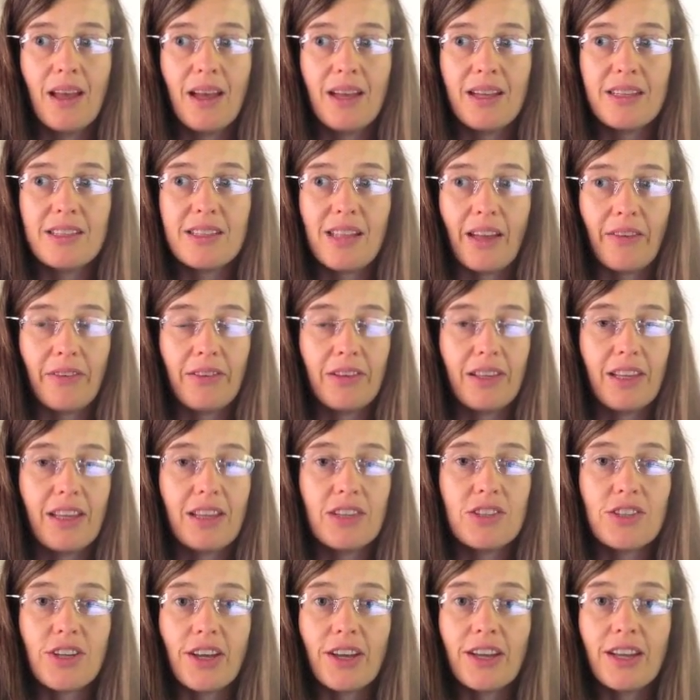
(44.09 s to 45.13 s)
It's definitely
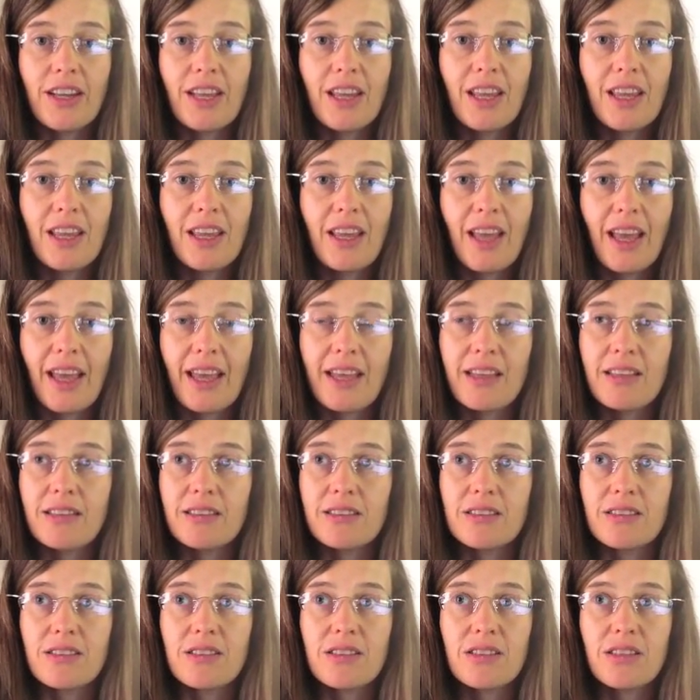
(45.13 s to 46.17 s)
a journey,
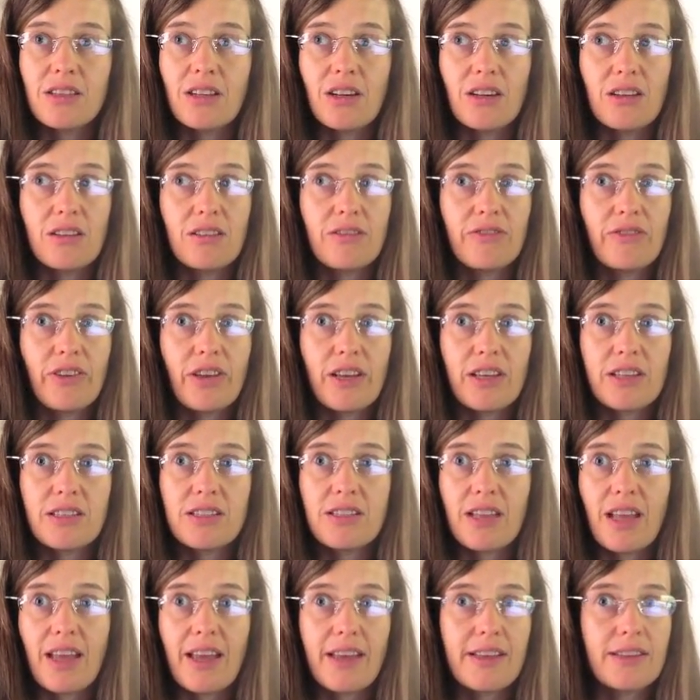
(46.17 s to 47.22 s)
and the
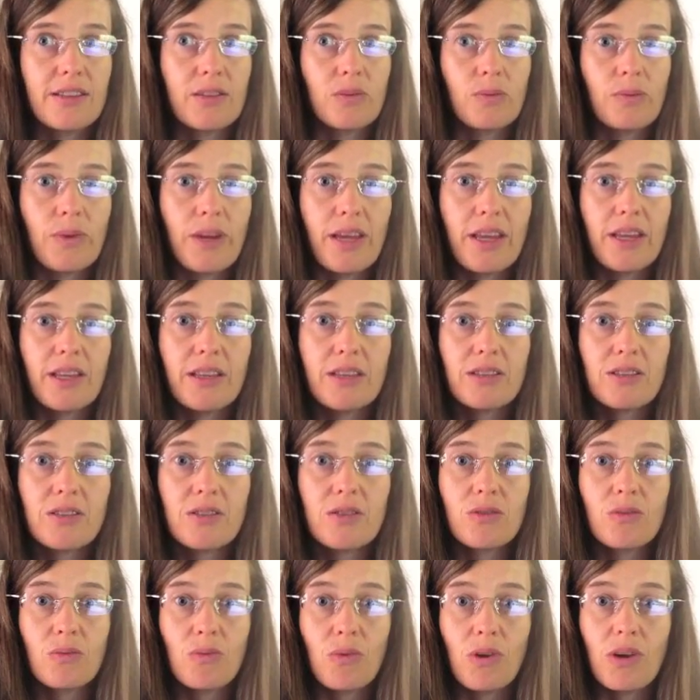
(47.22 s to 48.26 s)
first days and
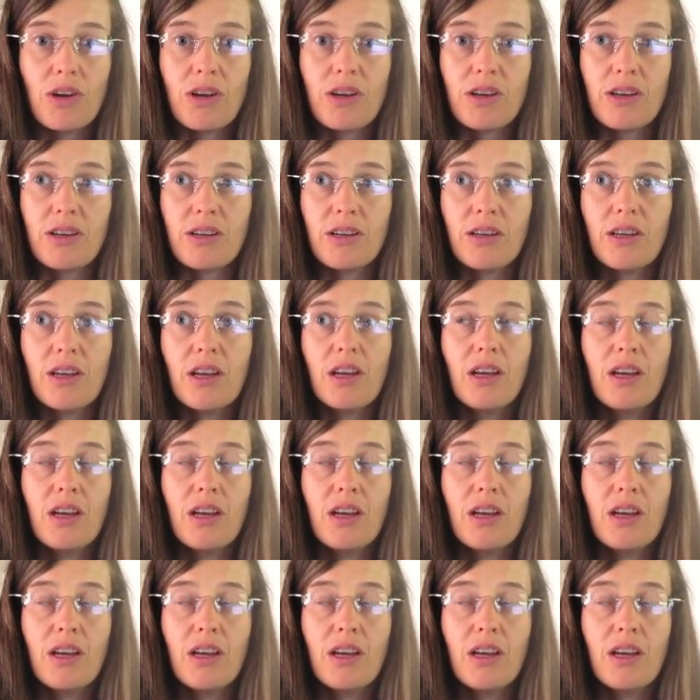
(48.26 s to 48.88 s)
weeks were